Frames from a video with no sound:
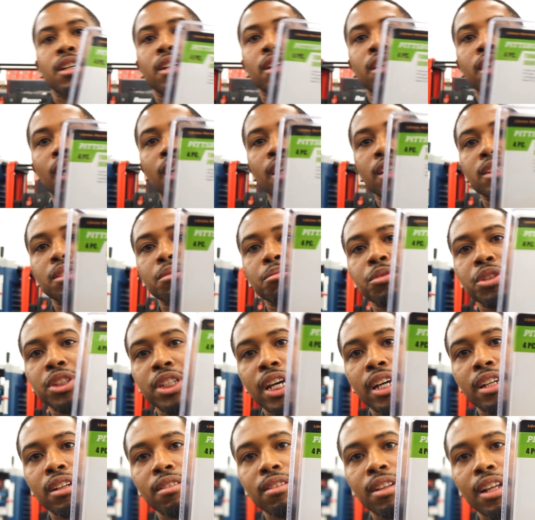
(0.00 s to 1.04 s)
Got us some
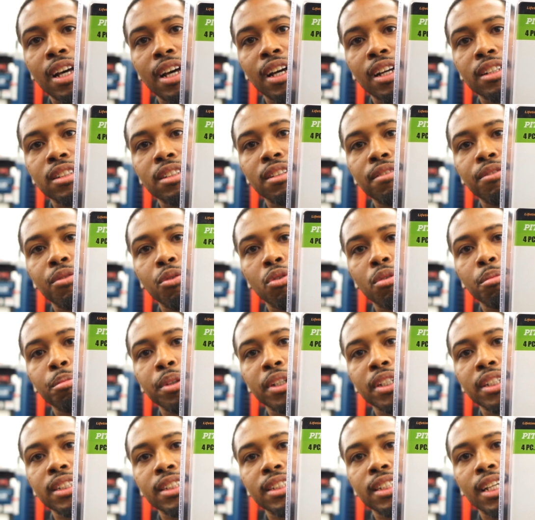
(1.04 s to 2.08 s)
channel locks,
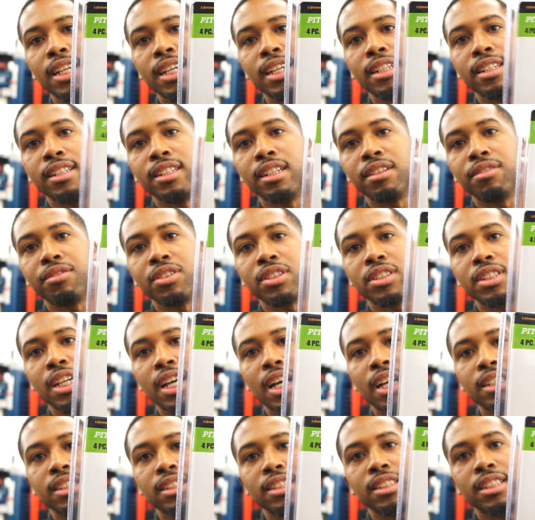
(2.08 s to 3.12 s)
4-piece set, different
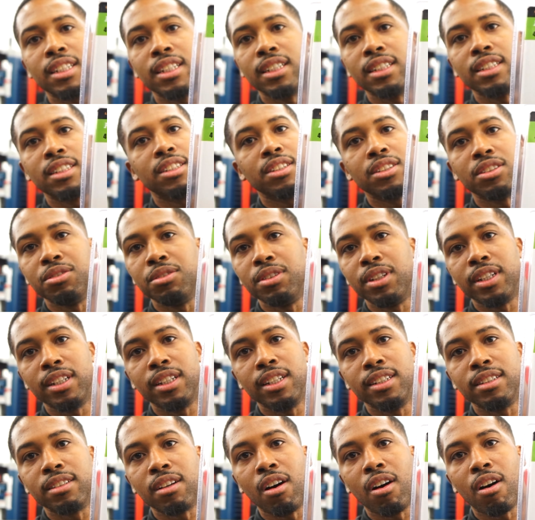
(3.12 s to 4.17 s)
sizes. These, you need
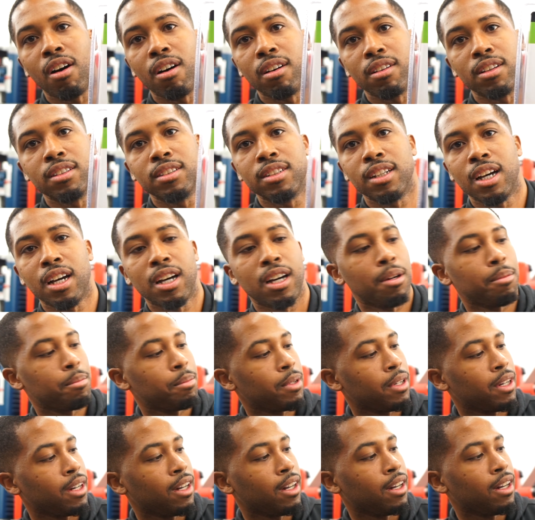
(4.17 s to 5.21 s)
these all the time.
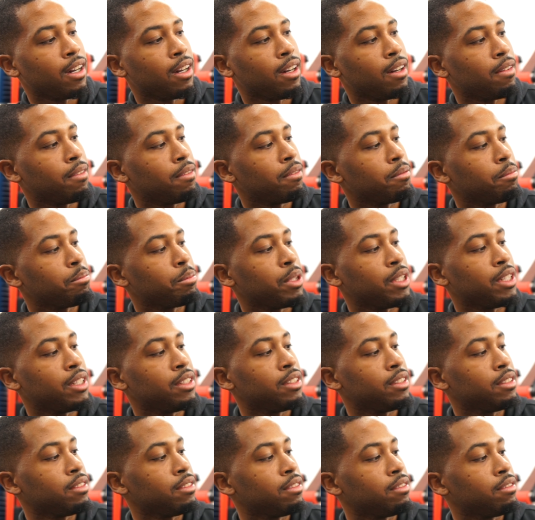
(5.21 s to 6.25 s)
But
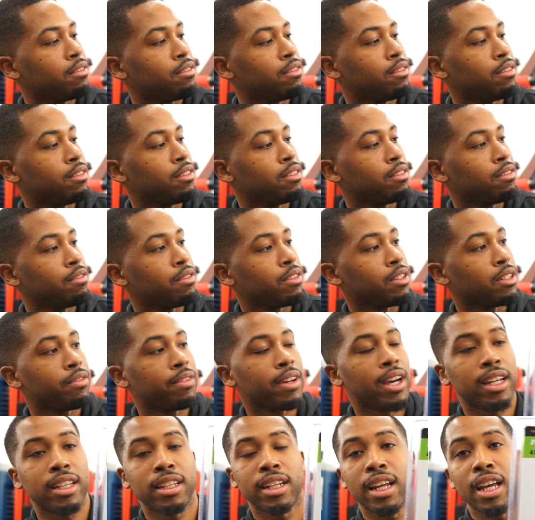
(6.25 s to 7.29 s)
for the
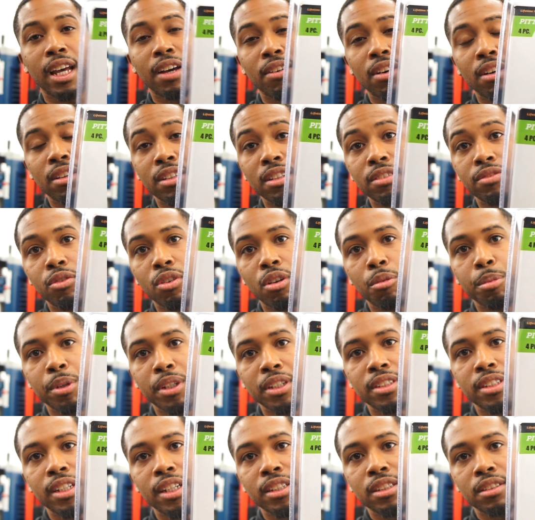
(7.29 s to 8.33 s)
fact that they have all these 4-piece
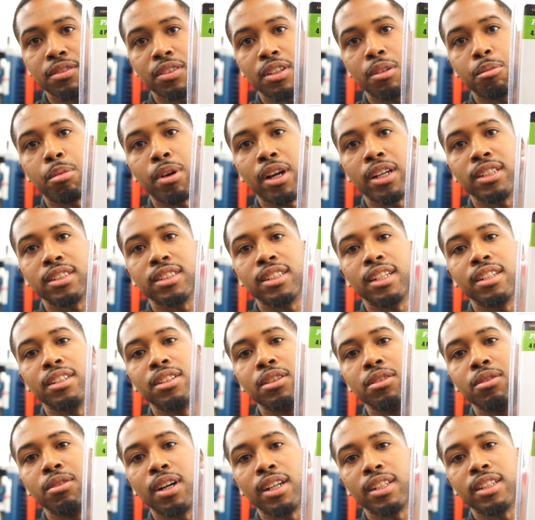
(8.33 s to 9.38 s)
sets for the prices they
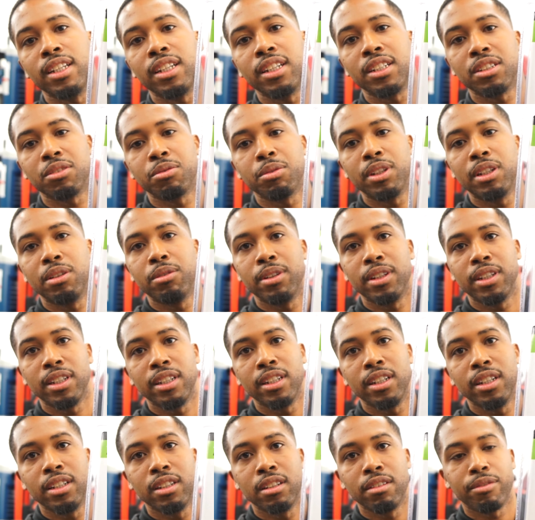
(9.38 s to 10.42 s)
do, I think it's really, really
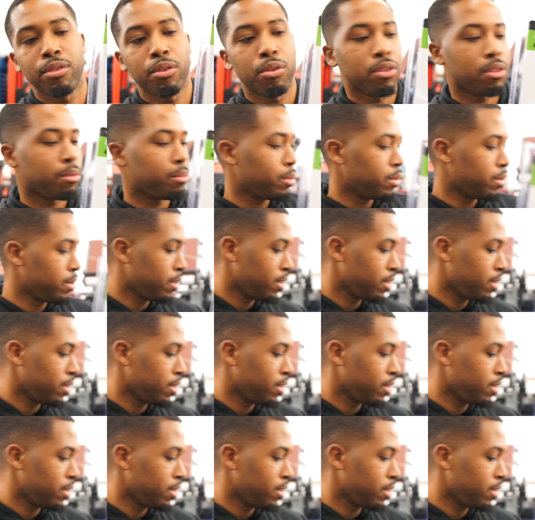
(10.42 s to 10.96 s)
good and affordable.